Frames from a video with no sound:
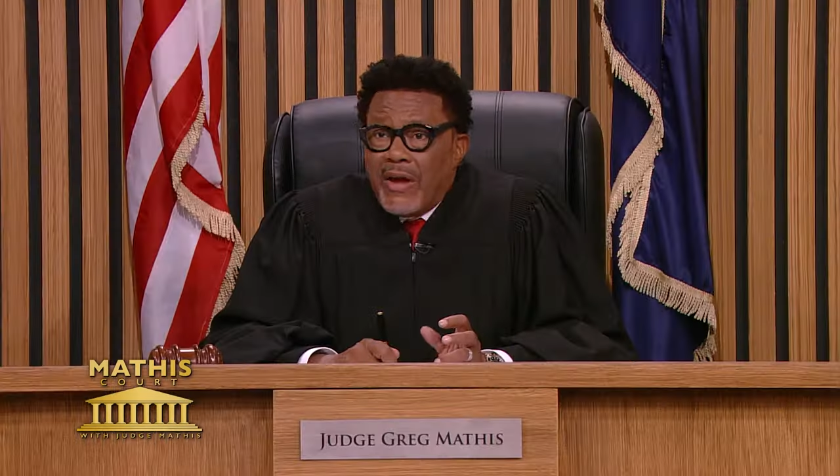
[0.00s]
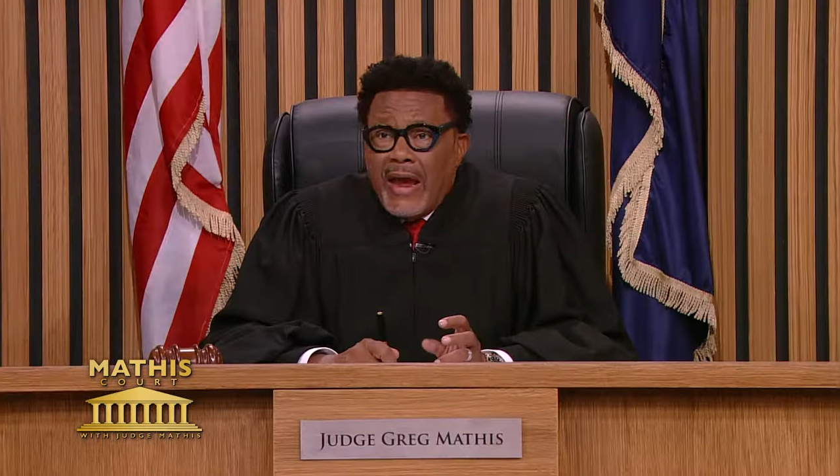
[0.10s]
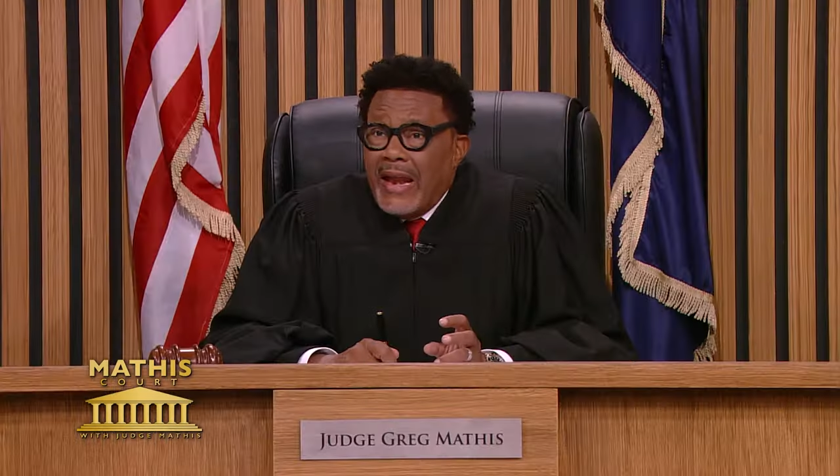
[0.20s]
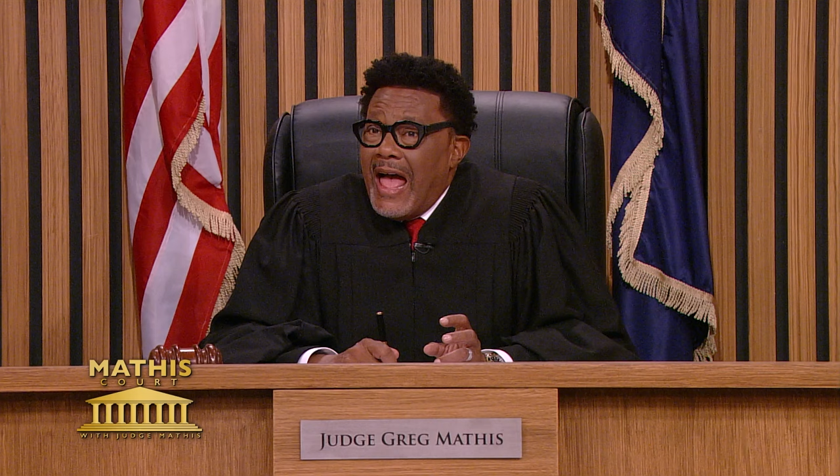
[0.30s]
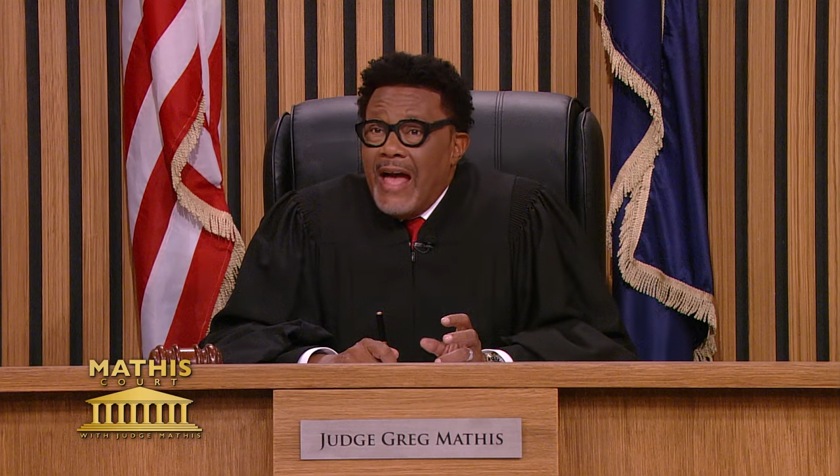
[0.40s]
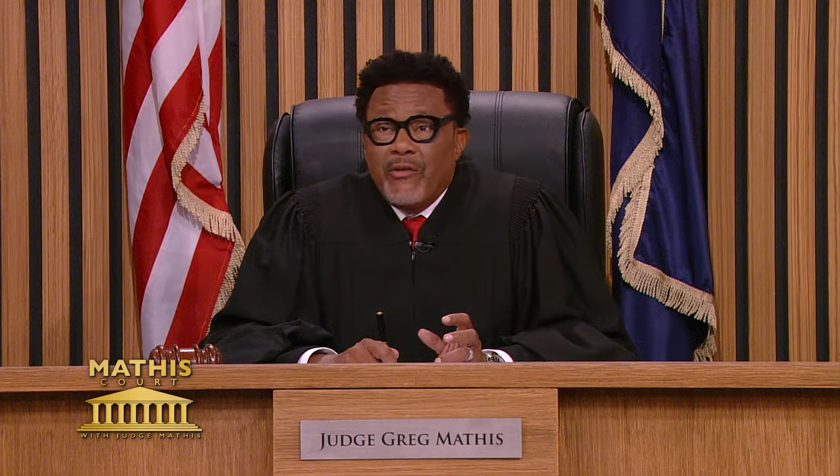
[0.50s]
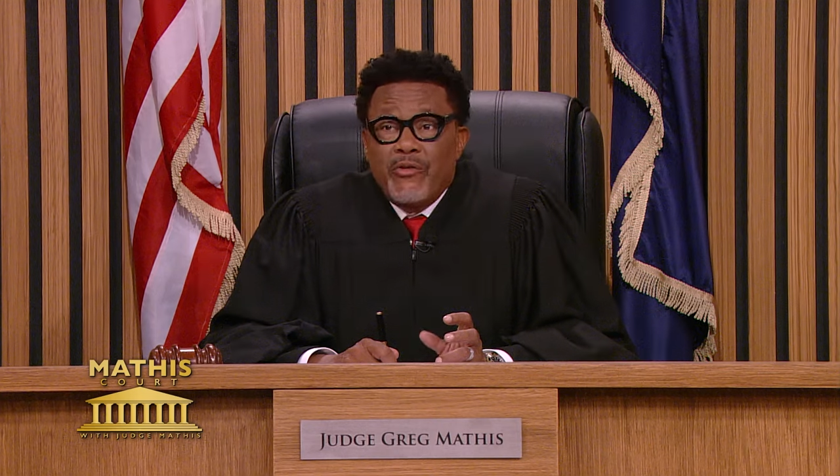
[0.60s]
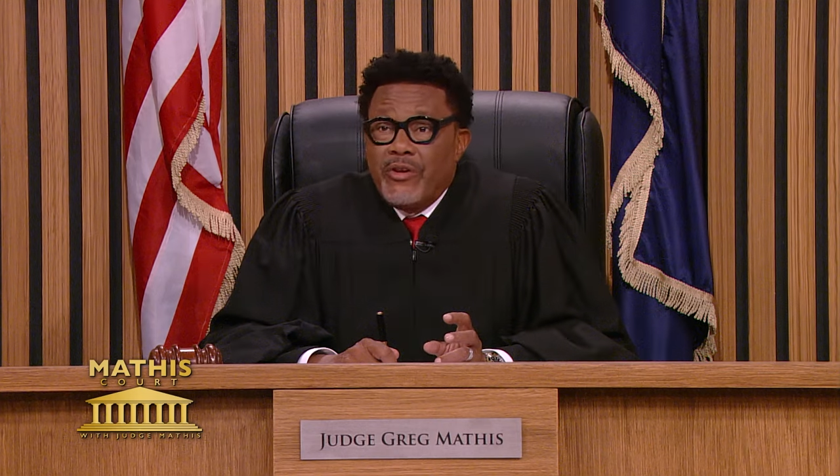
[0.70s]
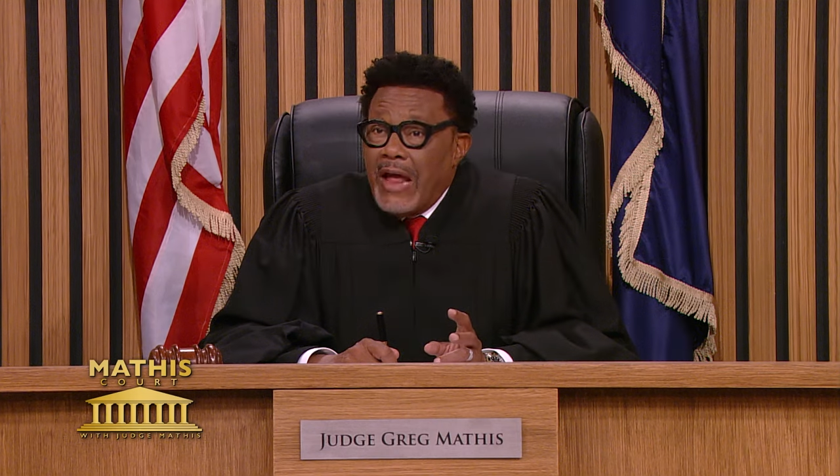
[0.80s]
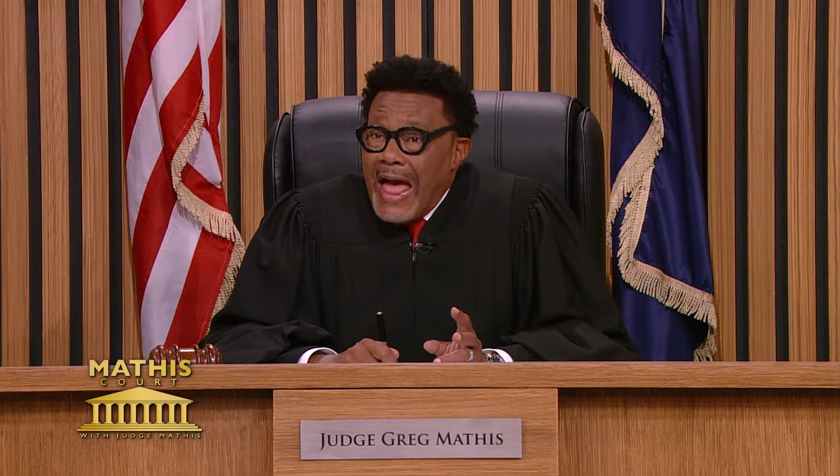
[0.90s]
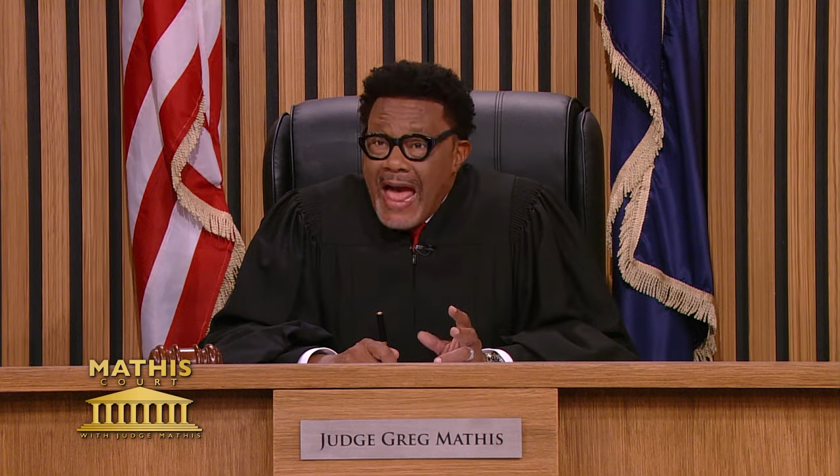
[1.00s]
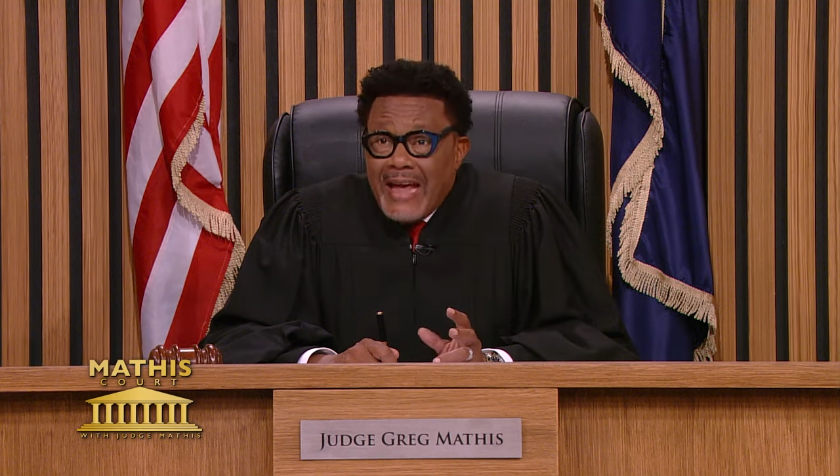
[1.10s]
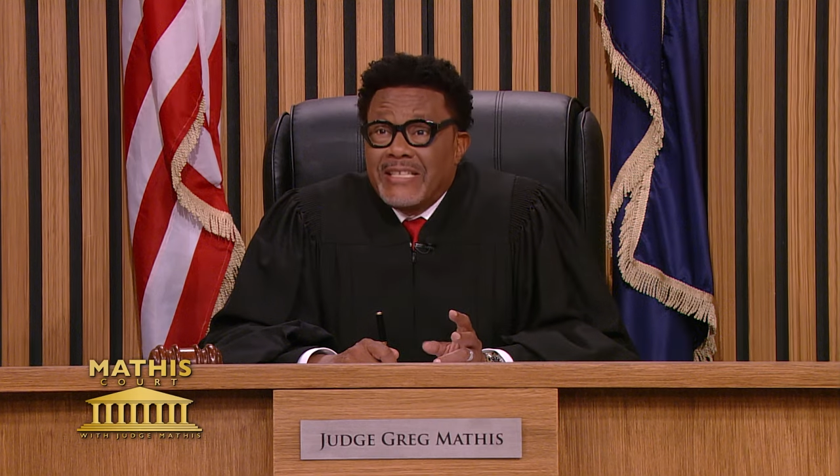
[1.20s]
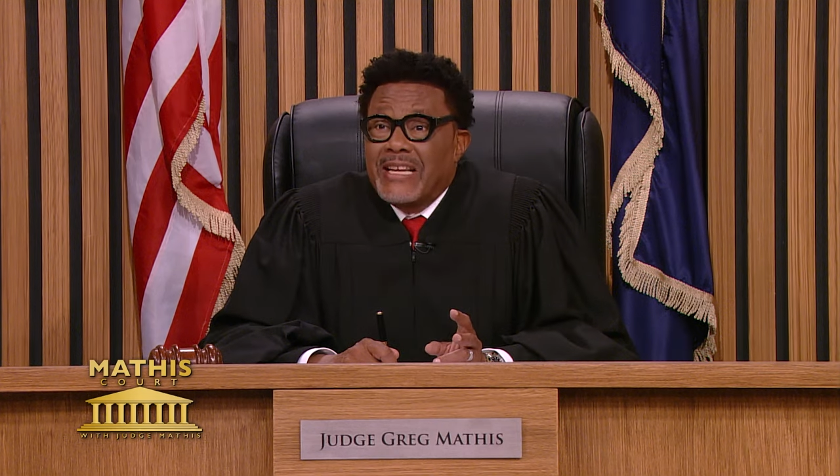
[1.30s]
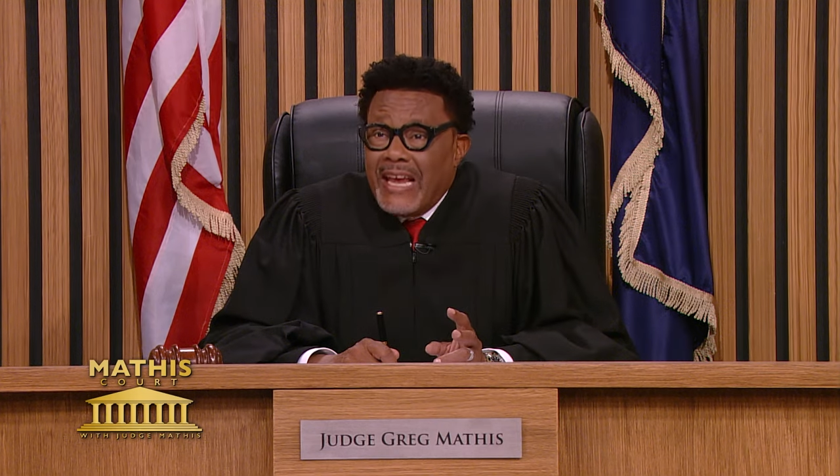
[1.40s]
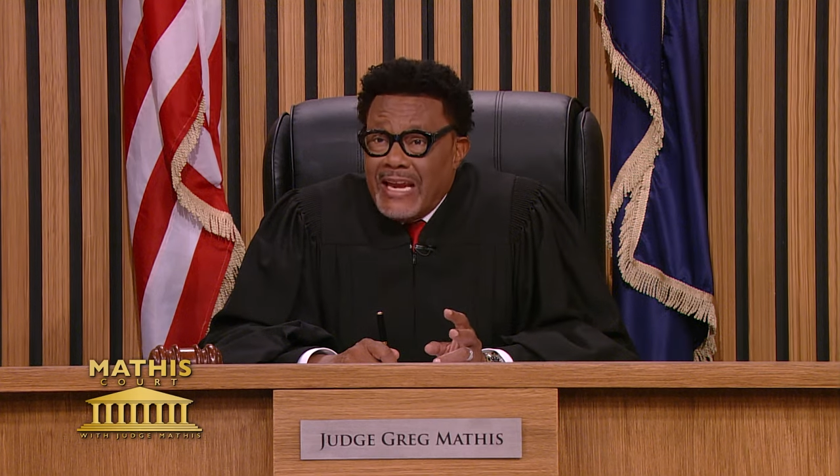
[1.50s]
can't ask